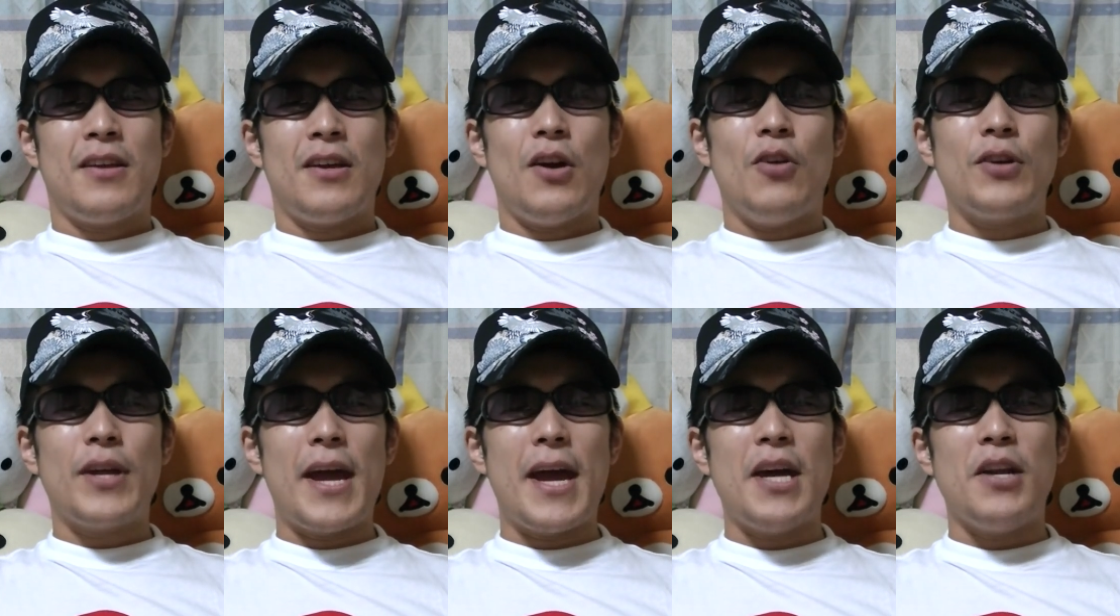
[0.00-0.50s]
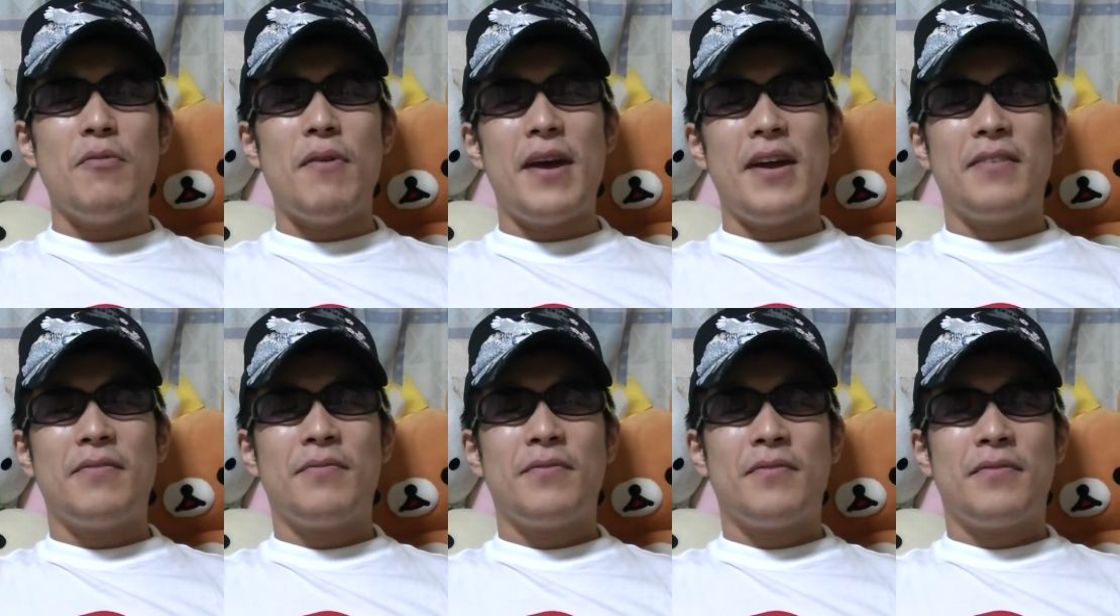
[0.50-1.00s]
Okay,
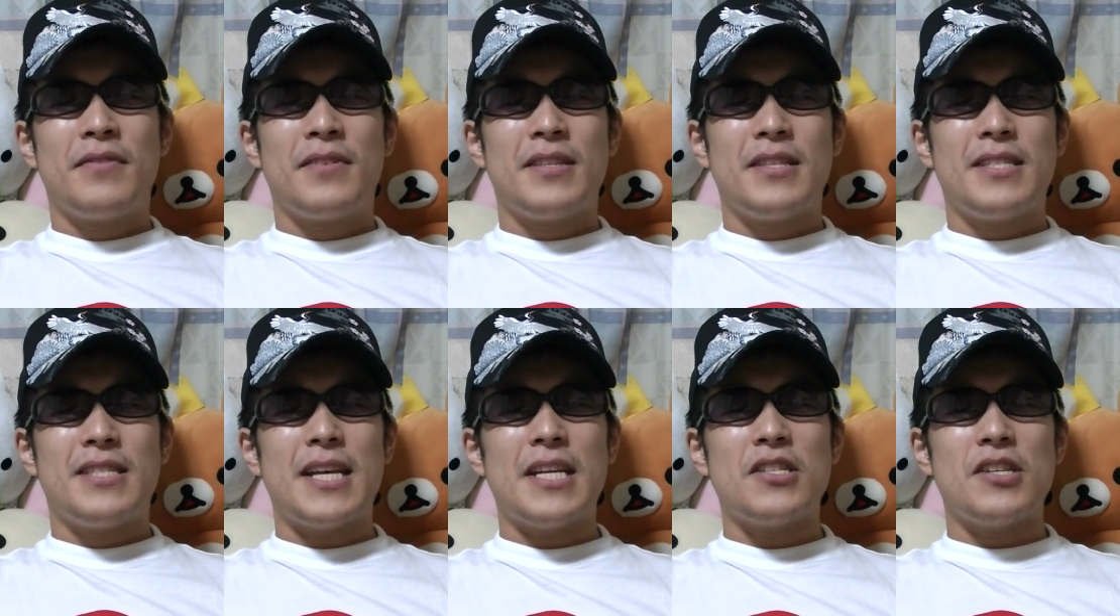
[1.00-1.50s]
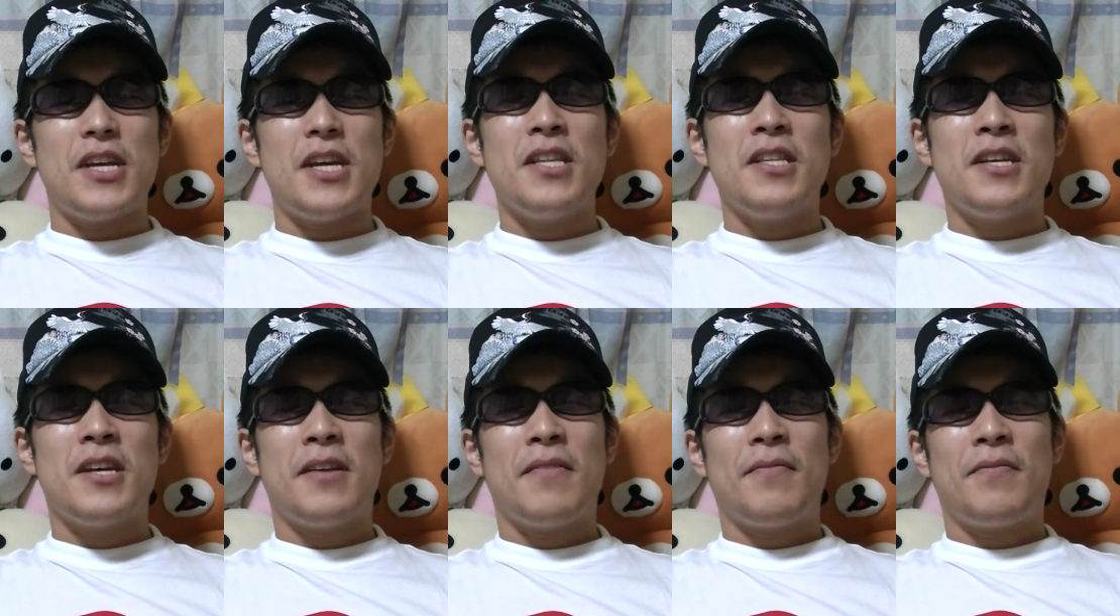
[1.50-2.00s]
anyway, that's
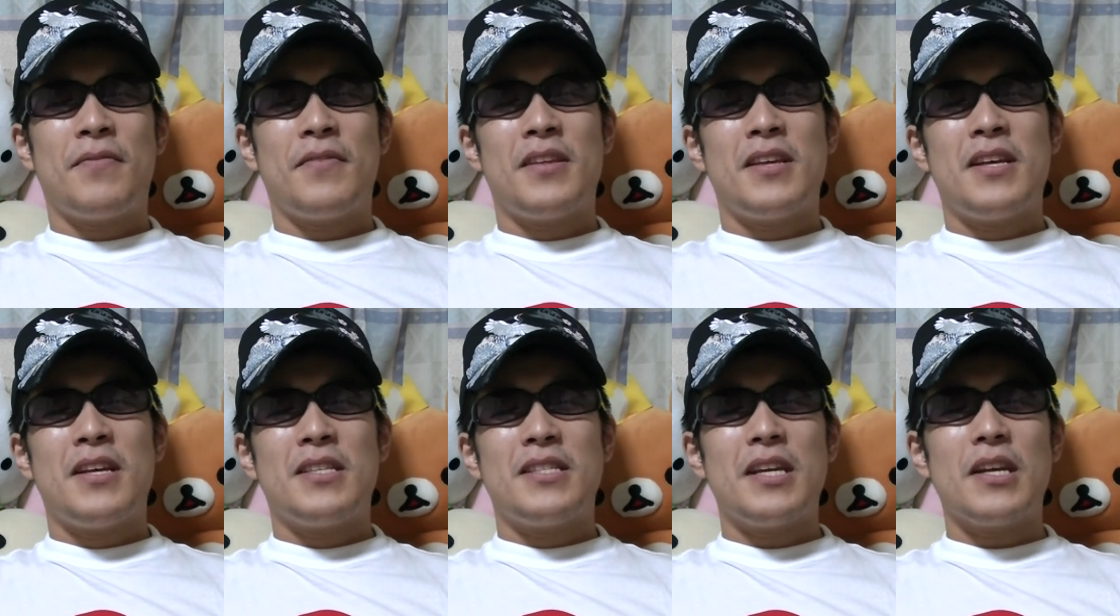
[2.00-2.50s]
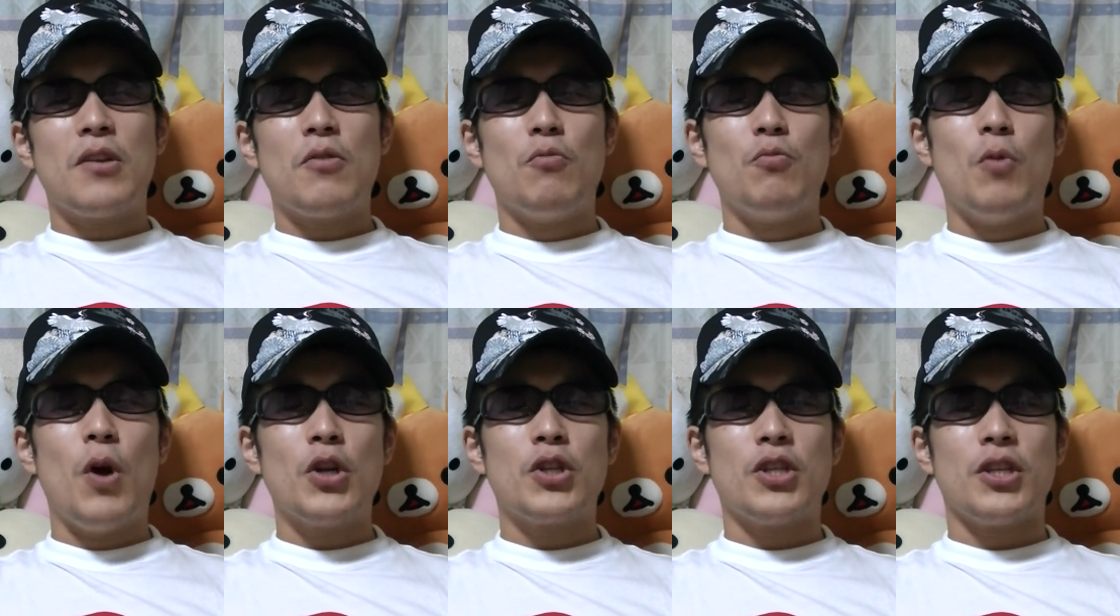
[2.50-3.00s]
it. Thank you
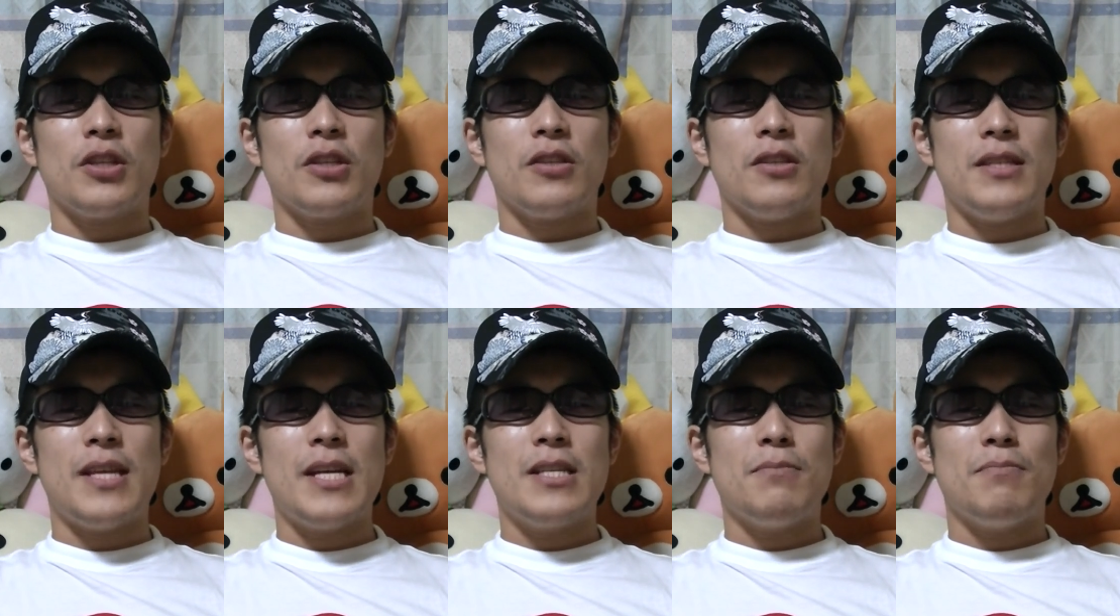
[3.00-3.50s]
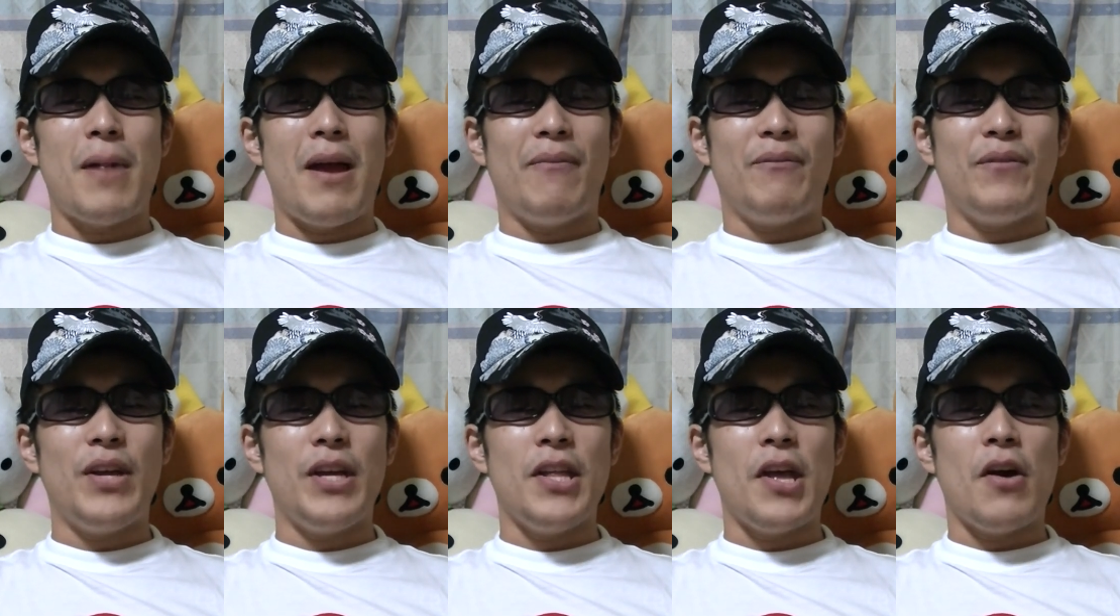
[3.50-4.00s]
for watching today's my
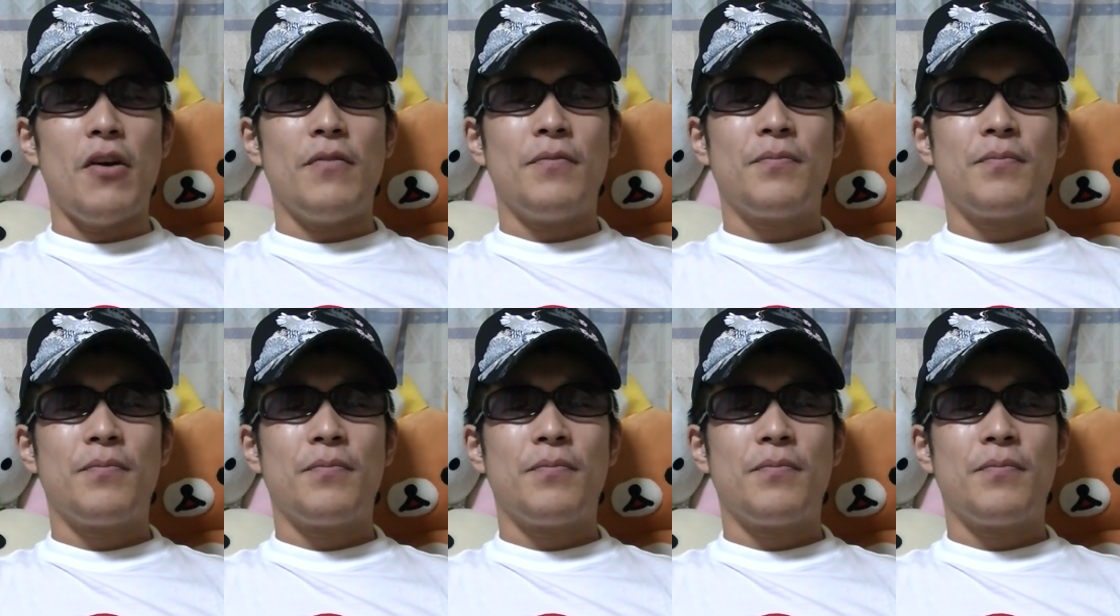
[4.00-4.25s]
video.